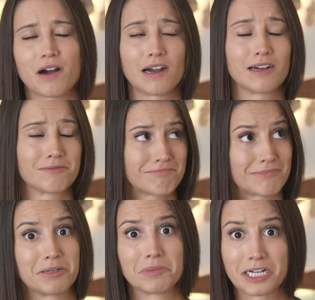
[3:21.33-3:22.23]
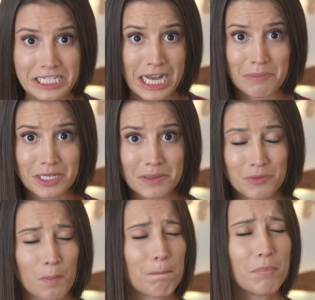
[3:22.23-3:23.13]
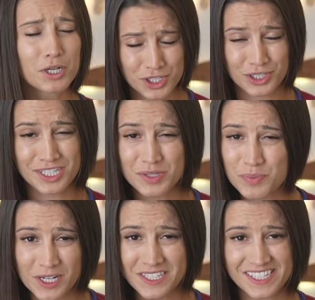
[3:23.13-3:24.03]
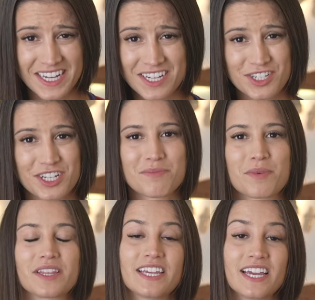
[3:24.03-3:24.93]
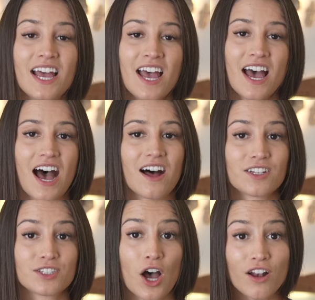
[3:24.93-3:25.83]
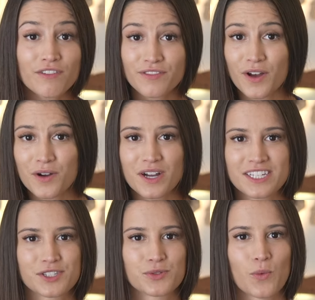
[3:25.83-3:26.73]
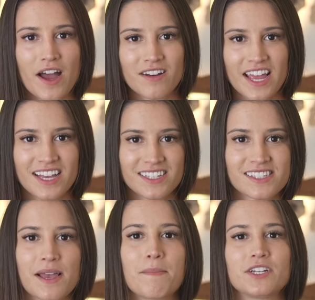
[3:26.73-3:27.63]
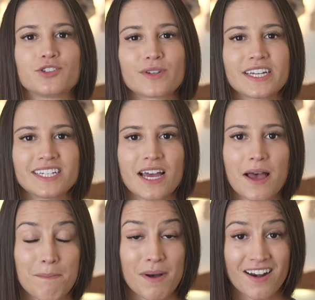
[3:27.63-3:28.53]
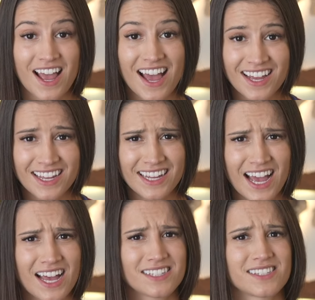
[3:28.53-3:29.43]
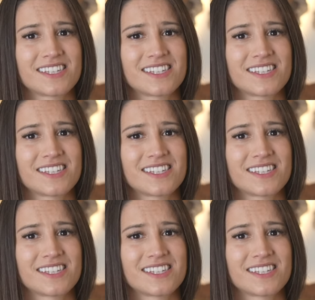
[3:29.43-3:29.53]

are, oh boy, I'm gonna butcher this pronunciation, but the Adolfo Suárez Madrid Barajas